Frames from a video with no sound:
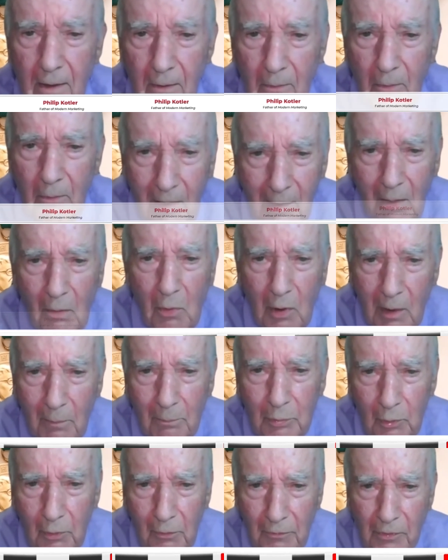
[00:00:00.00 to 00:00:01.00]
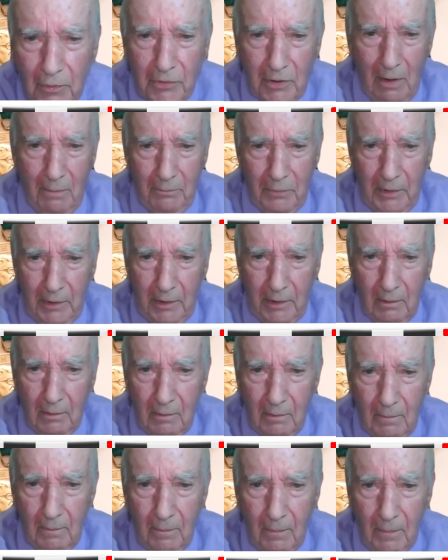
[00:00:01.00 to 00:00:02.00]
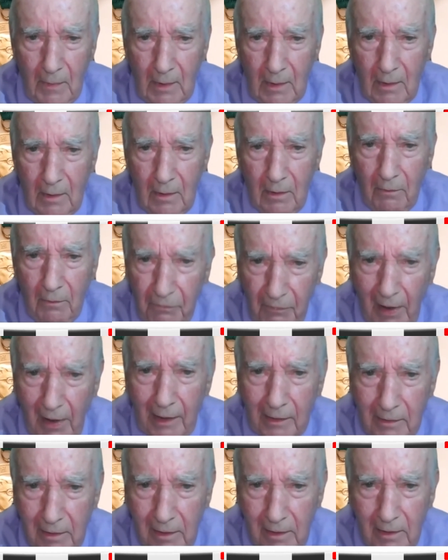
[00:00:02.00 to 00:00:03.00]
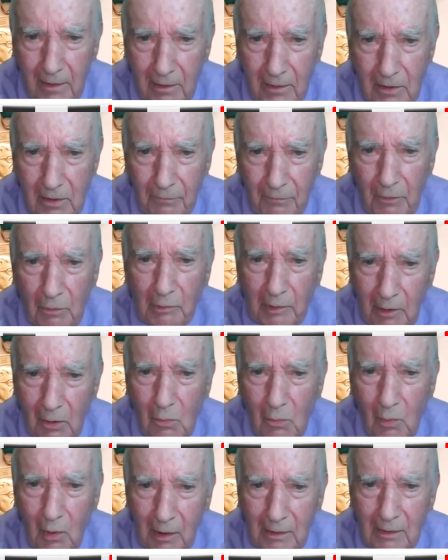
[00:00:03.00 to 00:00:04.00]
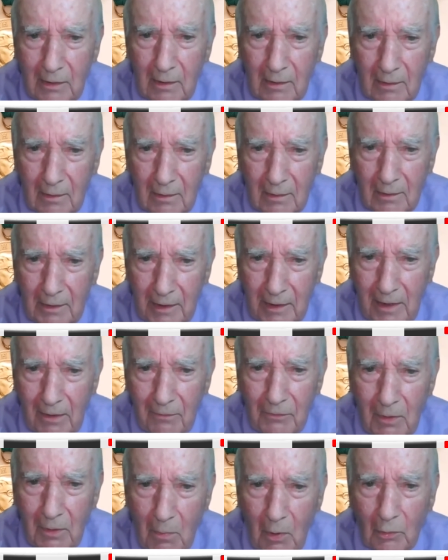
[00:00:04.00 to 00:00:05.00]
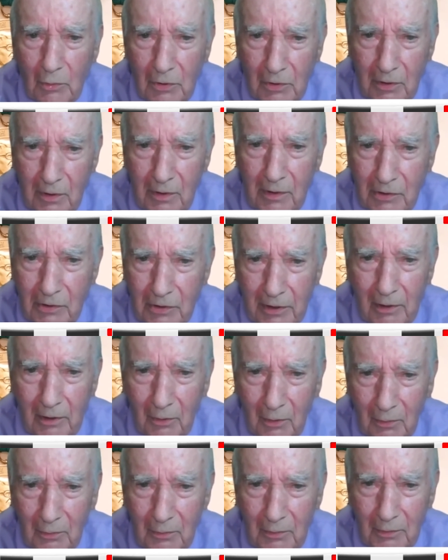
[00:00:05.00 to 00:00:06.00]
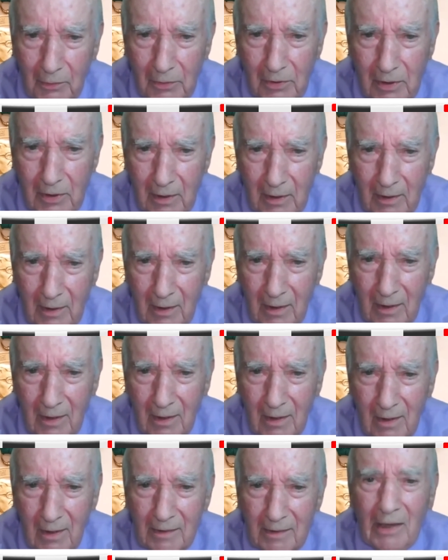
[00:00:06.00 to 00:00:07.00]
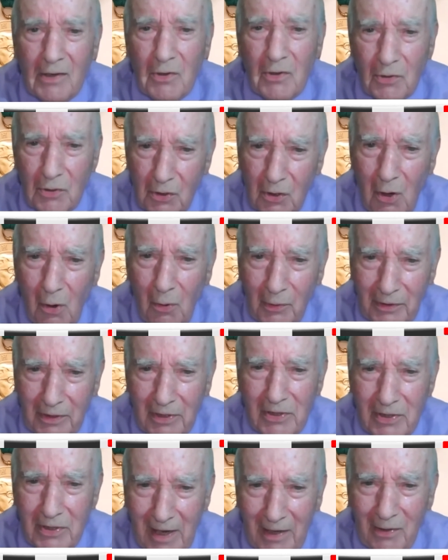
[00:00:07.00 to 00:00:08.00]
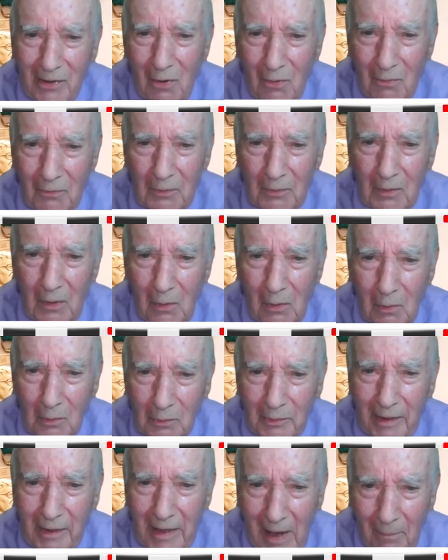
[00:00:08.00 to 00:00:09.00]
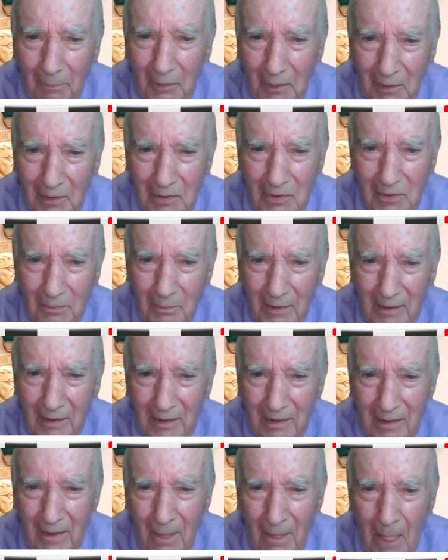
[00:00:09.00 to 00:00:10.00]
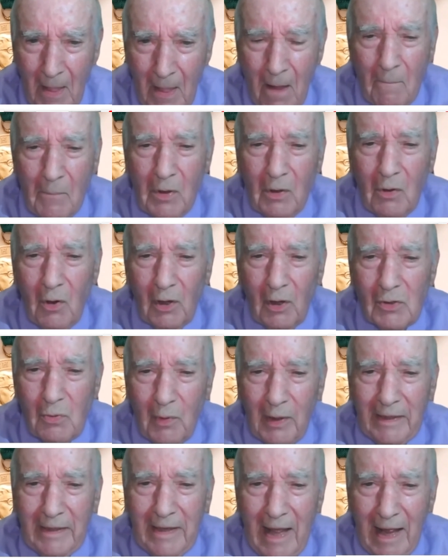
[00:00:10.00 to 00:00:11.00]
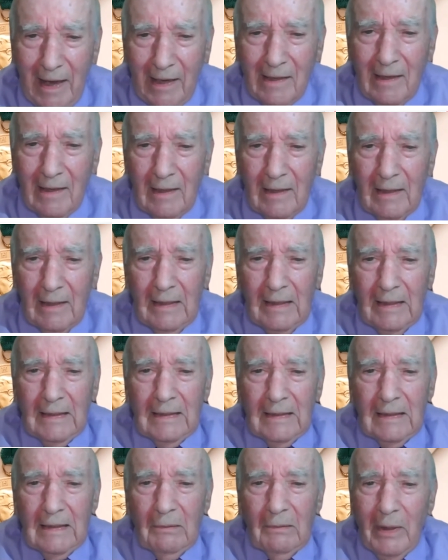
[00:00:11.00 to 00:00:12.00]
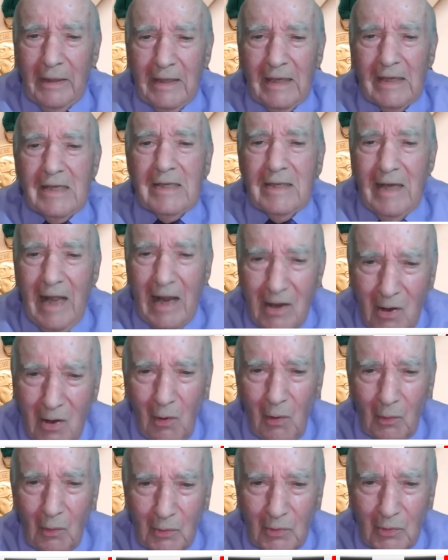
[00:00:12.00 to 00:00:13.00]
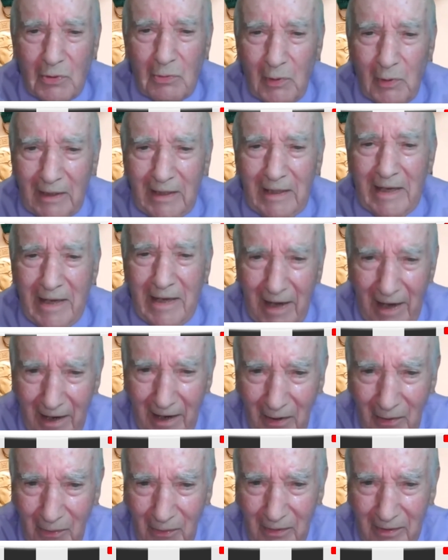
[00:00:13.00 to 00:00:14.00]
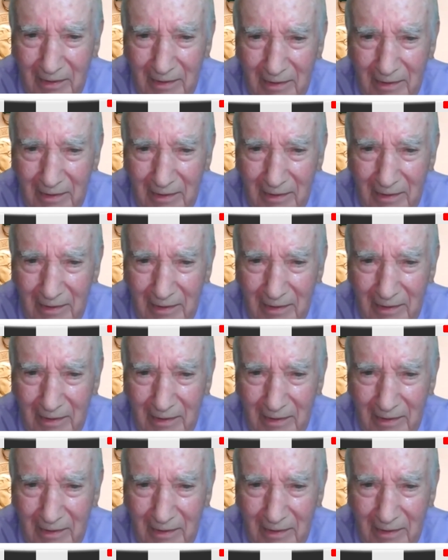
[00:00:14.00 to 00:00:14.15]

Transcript: Well, I want to prove you something. The fact is, if you really want to give the most to the shareholders, then you should go into stakeholder capitalism. Because when the stakeholders really care